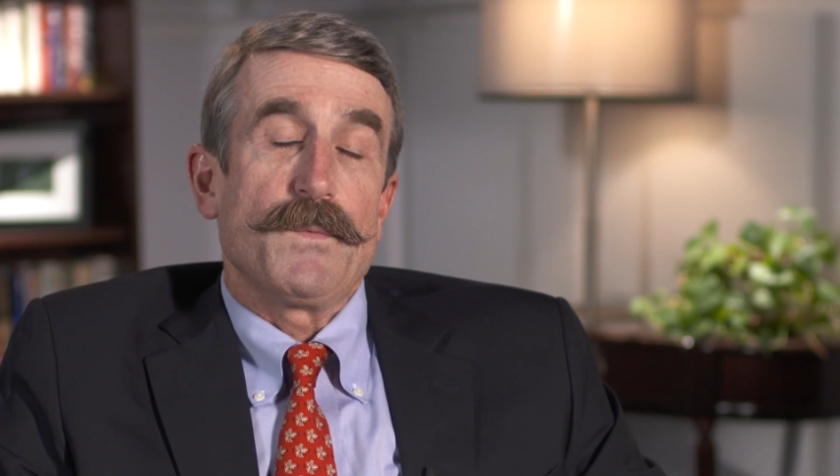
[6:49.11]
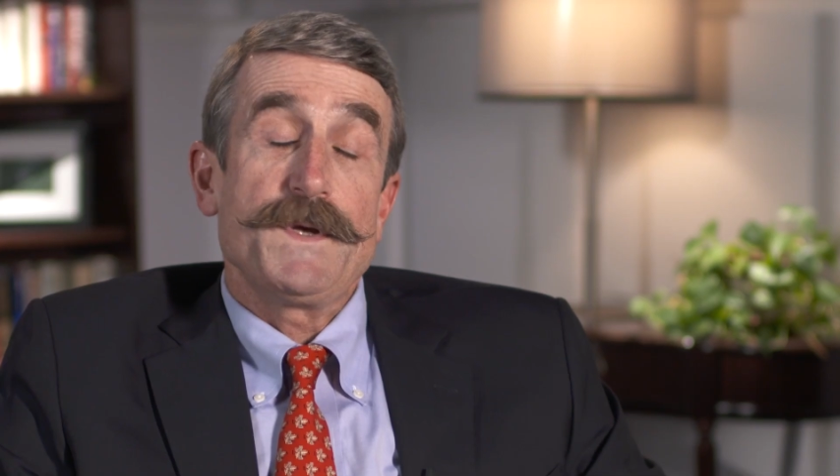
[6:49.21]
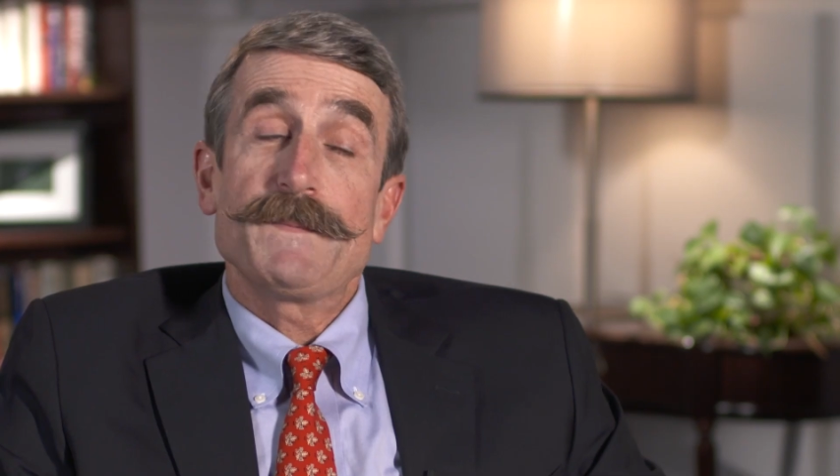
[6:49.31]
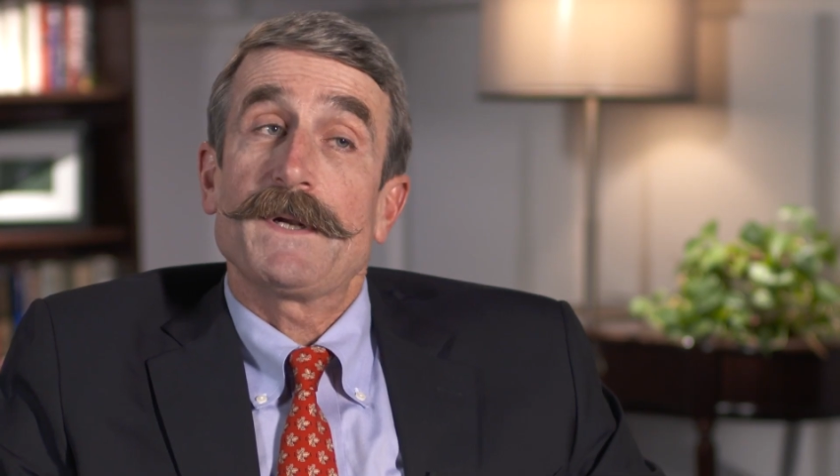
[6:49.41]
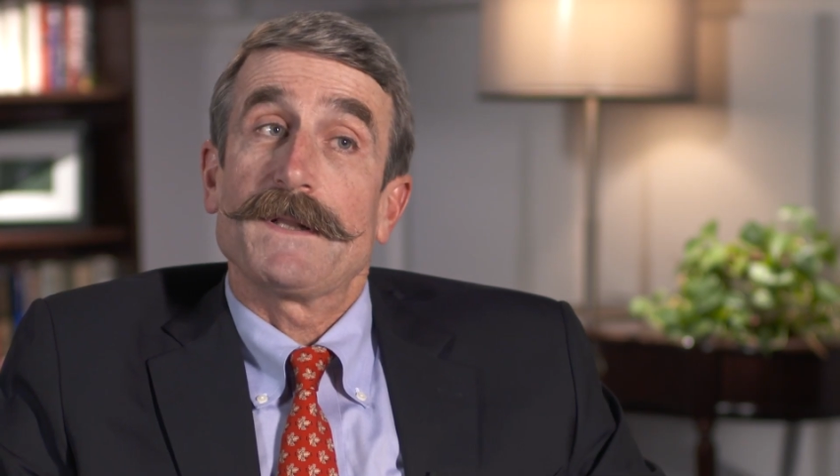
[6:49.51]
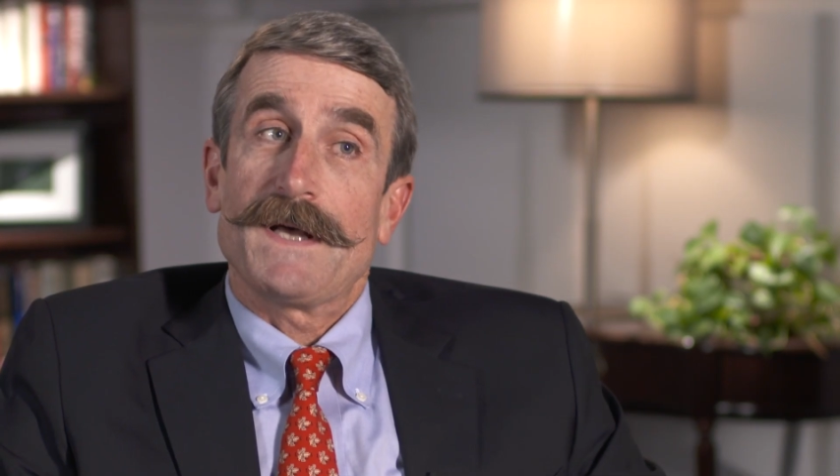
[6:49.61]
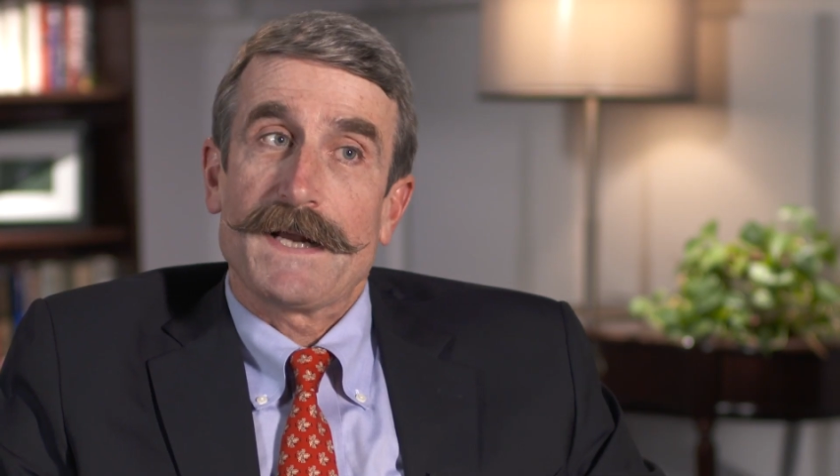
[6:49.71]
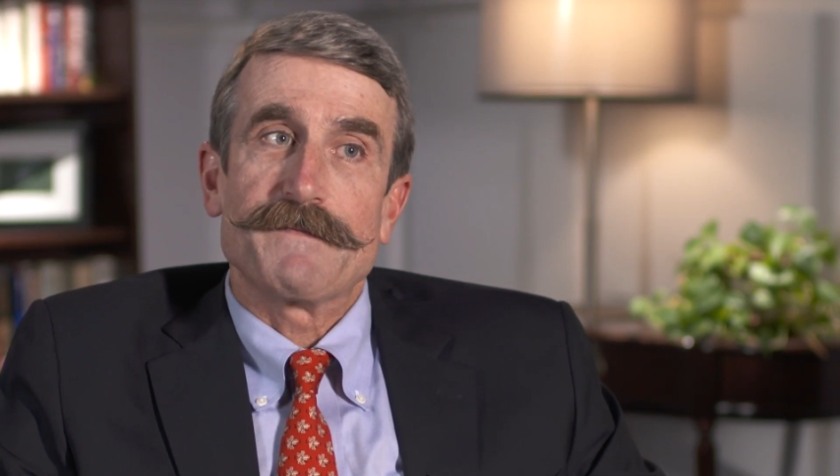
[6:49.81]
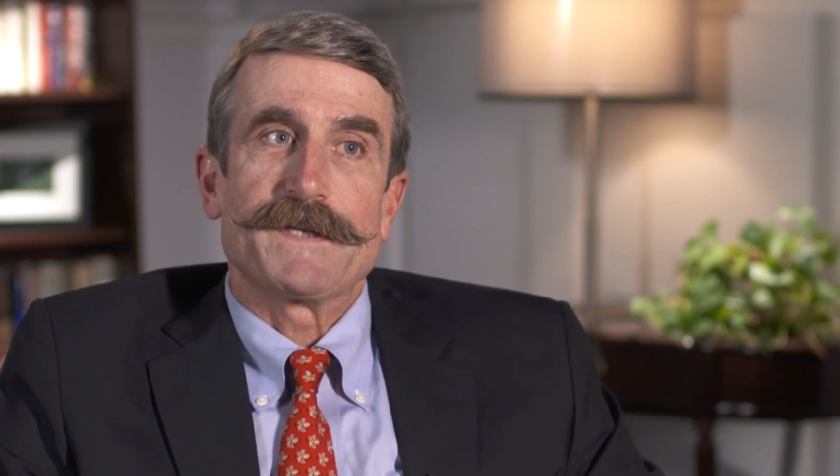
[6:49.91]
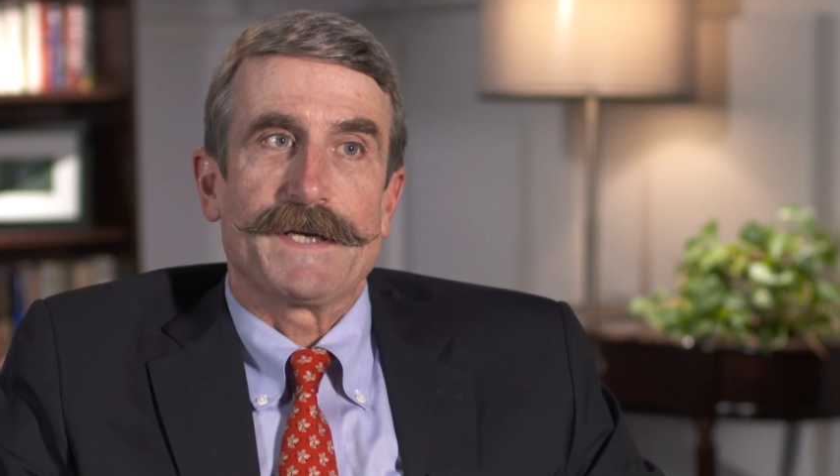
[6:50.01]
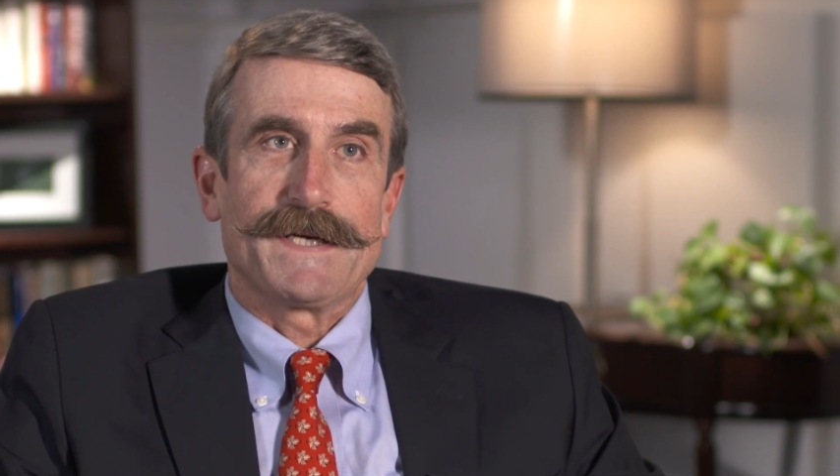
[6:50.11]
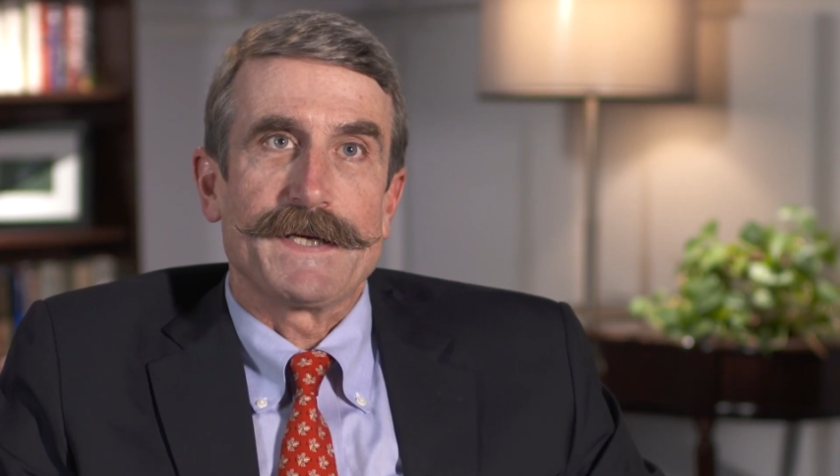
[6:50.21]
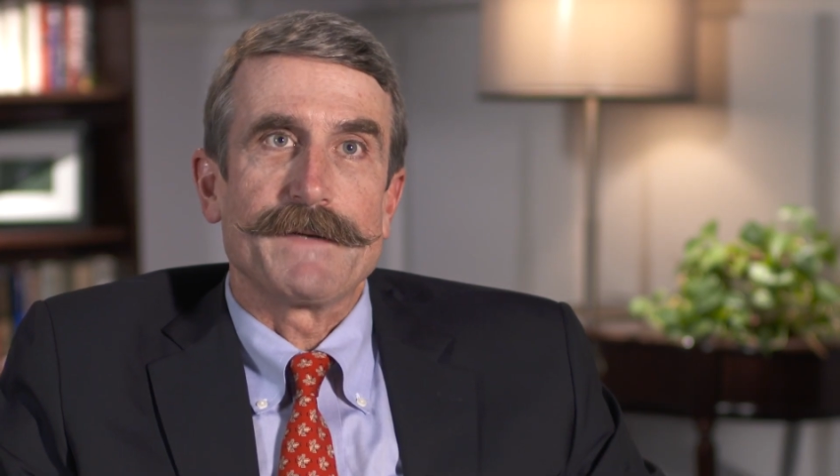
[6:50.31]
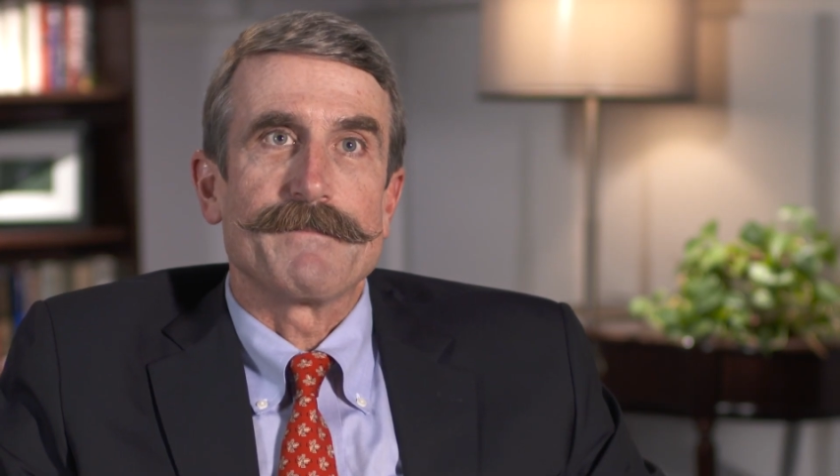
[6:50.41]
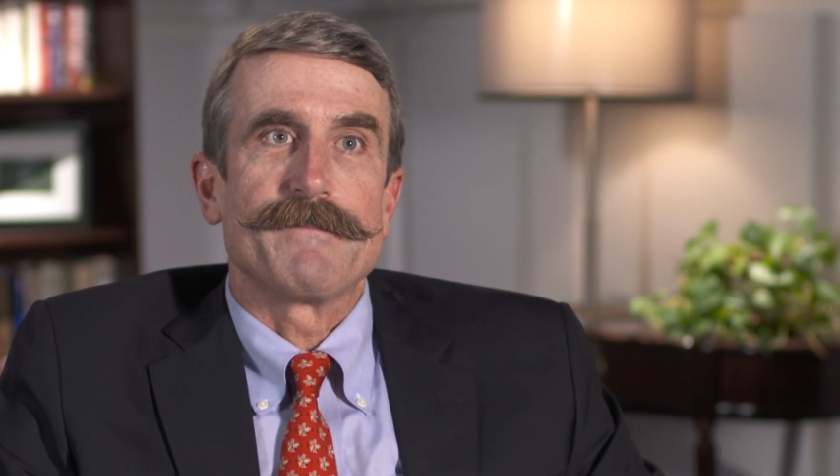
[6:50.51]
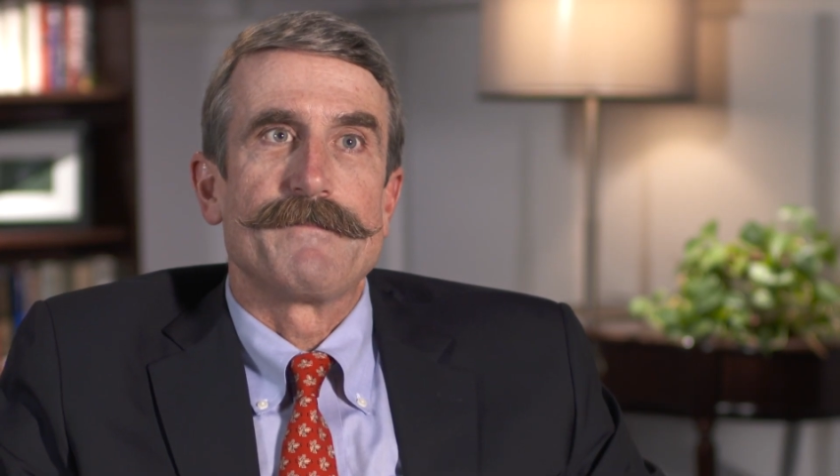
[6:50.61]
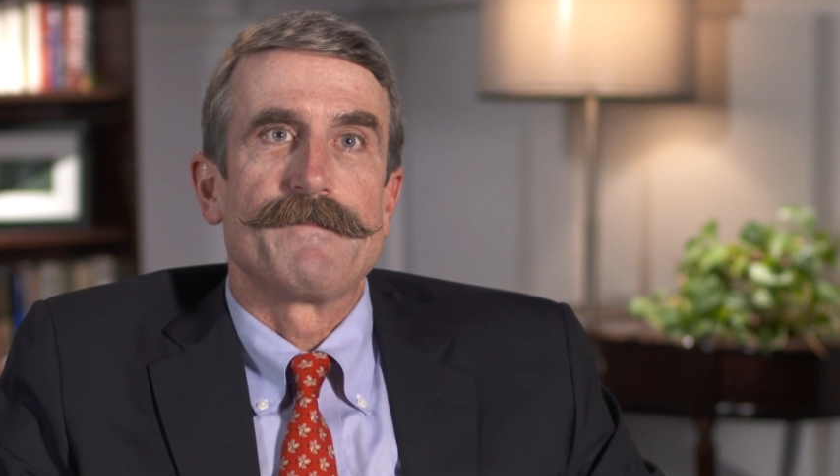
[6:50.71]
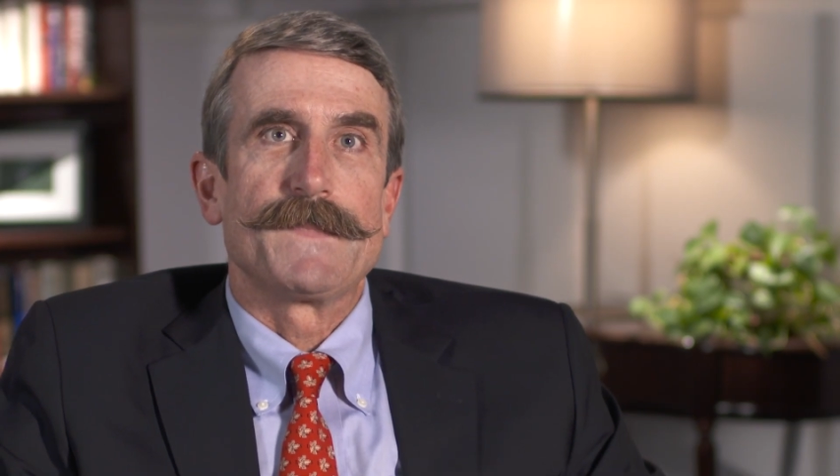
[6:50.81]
We spend a lot of time